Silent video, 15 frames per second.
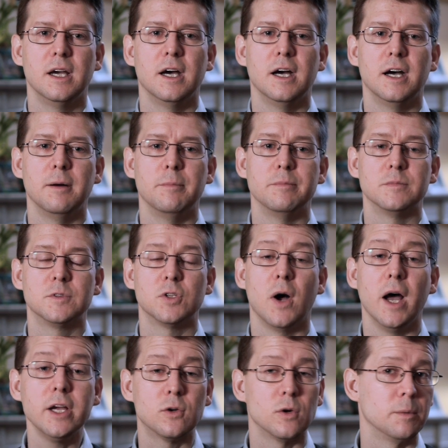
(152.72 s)
Um, so
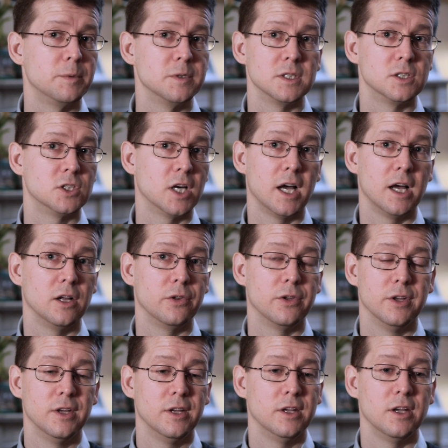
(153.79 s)
I grew up as a child
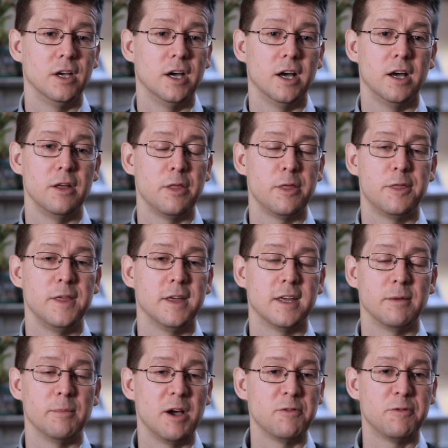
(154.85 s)
uh,
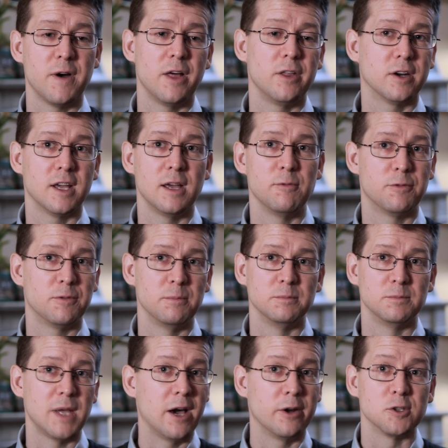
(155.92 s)
thinking my father came from
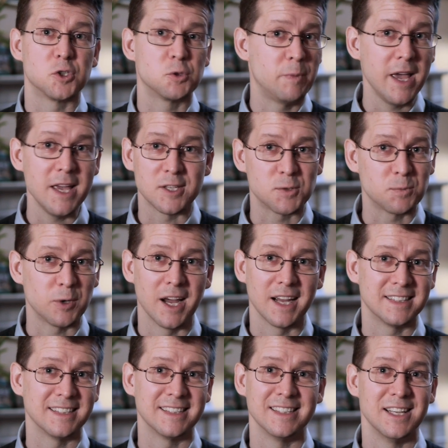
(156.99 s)
outer space
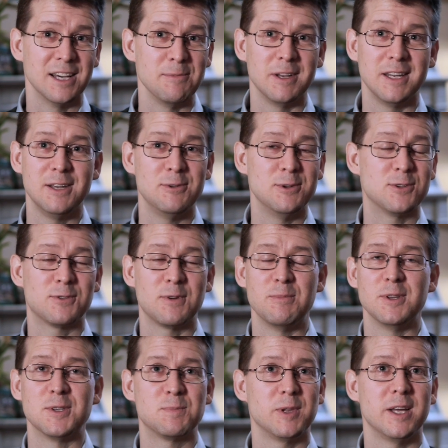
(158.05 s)
practically. I mean, he was from
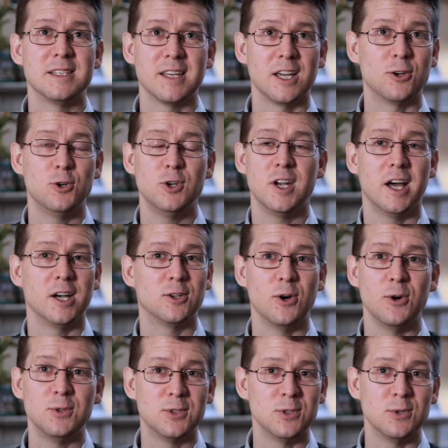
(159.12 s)
this place I could not
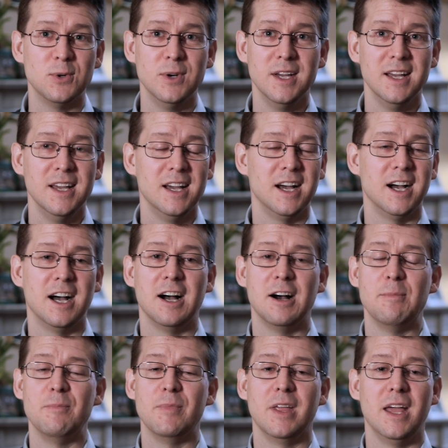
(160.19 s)
go to,
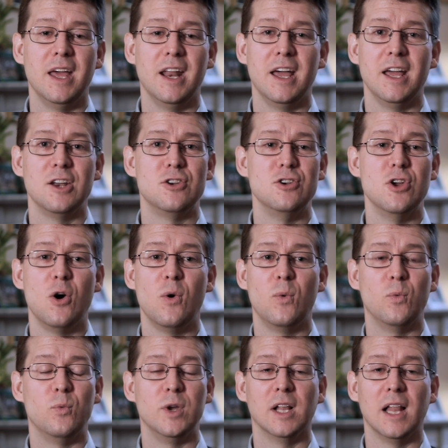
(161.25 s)
um, and I had no
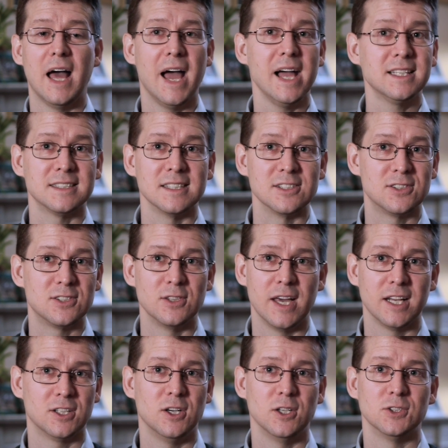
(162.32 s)
real access to
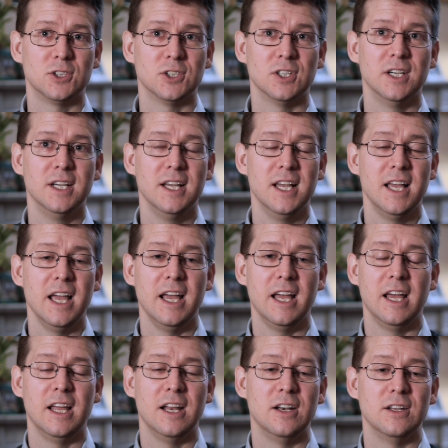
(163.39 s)
that culture.
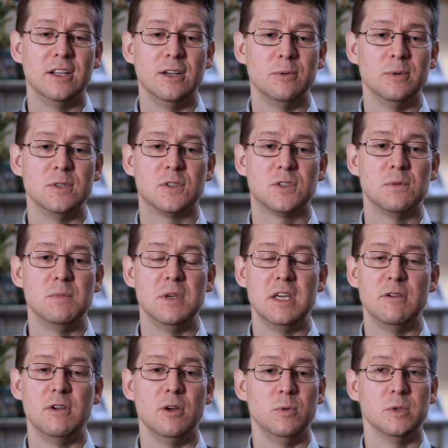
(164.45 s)
And it was to
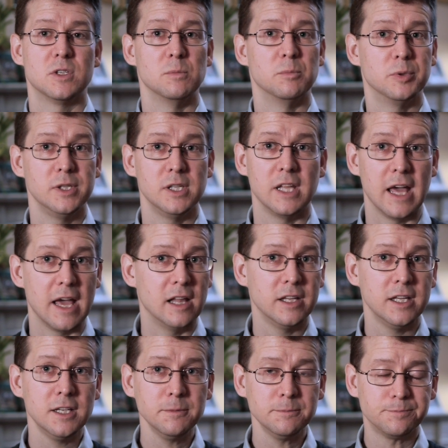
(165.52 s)
me, it was completely
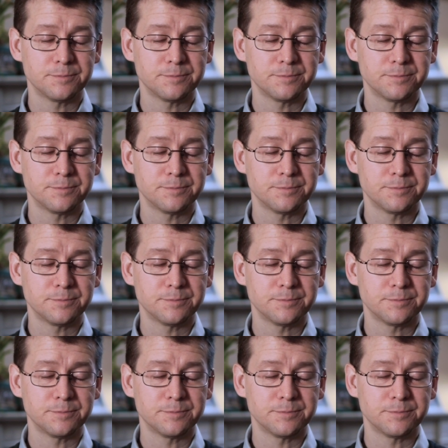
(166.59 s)
alien.